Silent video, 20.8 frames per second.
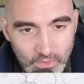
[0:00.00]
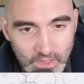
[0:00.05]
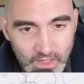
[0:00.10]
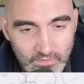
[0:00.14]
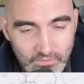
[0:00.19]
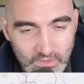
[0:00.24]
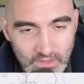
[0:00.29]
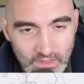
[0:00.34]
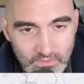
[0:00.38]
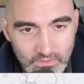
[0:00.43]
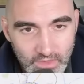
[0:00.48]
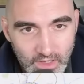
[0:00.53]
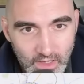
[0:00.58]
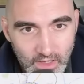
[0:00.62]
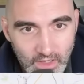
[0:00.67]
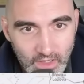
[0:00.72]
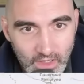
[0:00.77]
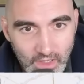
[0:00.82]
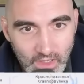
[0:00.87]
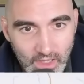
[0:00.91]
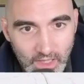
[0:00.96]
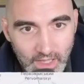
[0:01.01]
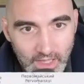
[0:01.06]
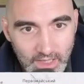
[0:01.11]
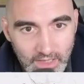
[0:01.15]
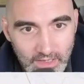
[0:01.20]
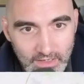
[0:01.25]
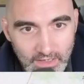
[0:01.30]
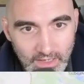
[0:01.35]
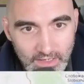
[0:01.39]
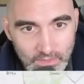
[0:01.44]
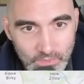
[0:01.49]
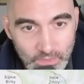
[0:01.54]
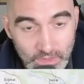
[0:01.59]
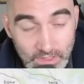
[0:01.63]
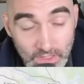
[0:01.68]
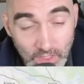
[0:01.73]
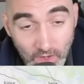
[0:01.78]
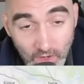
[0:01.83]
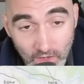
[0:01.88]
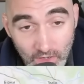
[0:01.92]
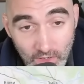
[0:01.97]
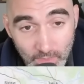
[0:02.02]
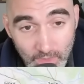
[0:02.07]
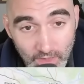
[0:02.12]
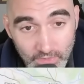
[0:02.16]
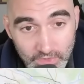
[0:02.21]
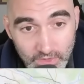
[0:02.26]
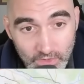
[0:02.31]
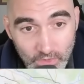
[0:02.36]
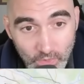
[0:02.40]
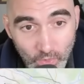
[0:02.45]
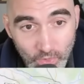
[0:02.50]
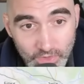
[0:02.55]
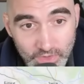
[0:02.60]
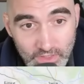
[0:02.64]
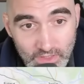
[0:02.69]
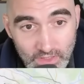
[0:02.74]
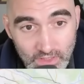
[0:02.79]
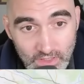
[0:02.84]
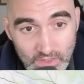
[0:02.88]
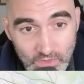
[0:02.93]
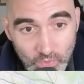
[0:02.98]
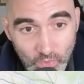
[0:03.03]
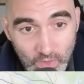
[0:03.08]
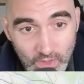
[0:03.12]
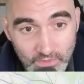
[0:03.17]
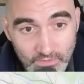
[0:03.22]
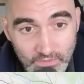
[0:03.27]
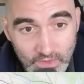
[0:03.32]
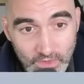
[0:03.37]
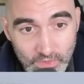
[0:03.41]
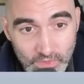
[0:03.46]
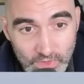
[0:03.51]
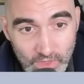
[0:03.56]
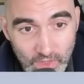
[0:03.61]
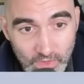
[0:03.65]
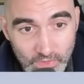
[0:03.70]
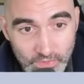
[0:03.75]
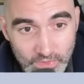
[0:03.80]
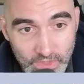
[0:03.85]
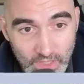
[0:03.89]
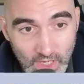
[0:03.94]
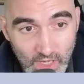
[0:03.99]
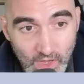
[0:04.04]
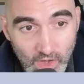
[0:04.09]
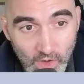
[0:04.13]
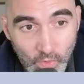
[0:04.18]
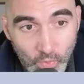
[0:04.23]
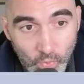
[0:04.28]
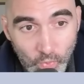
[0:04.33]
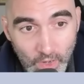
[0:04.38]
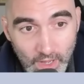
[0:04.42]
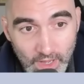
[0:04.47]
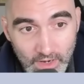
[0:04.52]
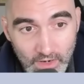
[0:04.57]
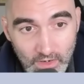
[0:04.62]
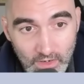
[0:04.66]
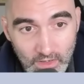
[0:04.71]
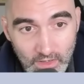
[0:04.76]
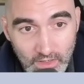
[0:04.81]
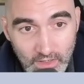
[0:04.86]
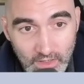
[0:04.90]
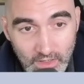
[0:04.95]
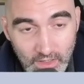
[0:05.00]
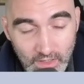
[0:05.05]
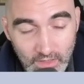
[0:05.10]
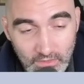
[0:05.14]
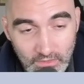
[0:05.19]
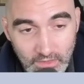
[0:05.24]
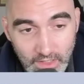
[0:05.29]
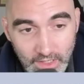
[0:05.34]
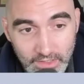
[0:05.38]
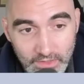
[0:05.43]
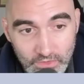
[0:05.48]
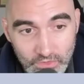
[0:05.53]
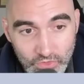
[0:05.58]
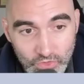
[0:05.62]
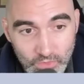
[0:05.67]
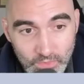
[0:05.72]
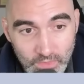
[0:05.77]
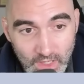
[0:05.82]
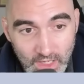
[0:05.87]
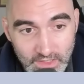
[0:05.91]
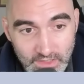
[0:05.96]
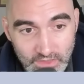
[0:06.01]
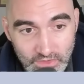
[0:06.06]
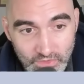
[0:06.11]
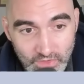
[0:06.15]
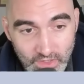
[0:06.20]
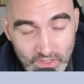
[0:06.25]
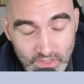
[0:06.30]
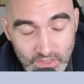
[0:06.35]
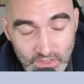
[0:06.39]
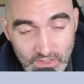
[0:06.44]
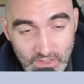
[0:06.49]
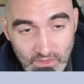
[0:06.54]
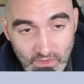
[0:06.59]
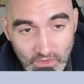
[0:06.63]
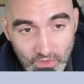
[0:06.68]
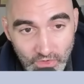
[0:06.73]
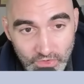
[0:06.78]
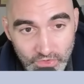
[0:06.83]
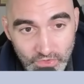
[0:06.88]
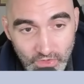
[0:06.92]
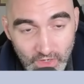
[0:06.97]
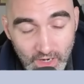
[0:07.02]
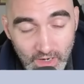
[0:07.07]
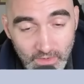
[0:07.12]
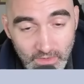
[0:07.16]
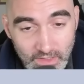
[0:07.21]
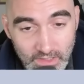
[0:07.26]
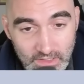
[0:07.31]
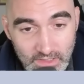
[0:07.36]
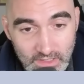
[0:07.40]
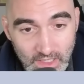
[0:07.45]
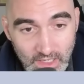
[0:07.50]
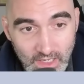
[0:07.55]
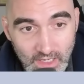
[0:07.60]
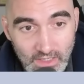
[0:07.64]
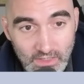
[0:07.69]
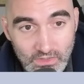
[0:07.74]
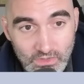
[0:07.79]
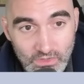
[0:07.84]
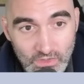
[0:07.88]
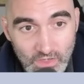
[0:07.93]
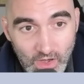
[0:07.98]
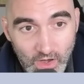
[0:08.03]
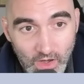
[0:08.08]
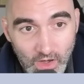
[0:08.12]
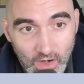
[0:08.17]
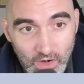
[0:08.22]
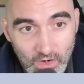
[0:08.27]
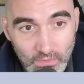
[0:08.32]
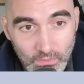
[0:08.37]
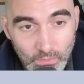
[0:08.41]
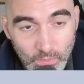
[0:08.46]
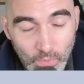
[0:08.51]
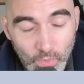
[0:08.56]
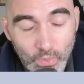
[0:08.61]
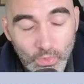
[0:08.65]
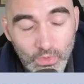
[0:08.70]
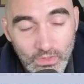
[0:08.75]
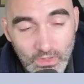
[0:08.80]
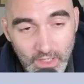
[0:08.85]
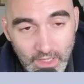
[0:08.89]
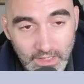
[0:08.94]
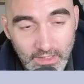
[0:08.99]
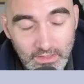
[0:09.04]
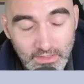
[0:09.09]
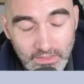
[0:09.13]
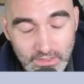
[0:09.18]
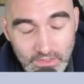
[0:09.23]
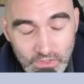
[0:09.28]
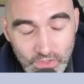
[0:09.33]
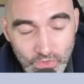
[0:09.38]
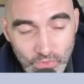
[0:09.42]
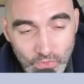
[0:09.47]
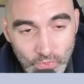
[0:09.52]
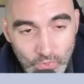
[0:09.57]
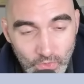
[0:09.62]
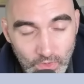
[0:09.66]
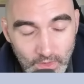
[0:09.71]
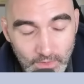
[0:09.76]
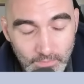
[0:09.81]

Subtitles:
Avdiivka. And as we talk about, the north is one of those zones where lighter troop concentrations in larger areas are more likely to